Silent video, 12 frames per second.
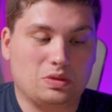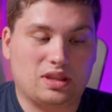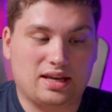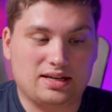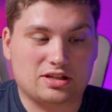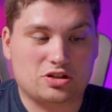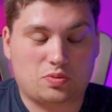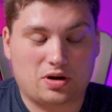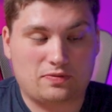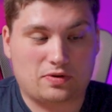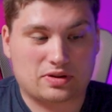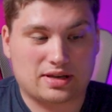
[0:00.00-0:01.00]
they did
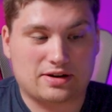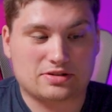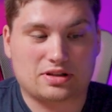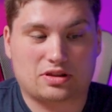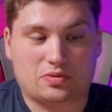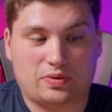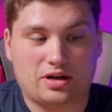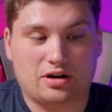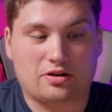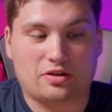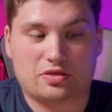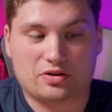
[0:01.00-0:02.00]

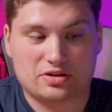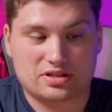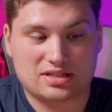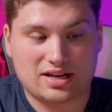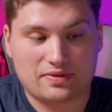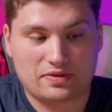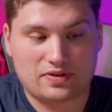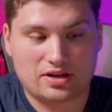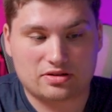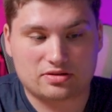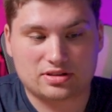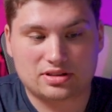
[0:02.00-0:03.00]
24,337
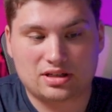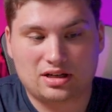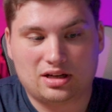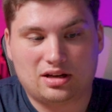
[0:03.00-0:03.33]
vehicles,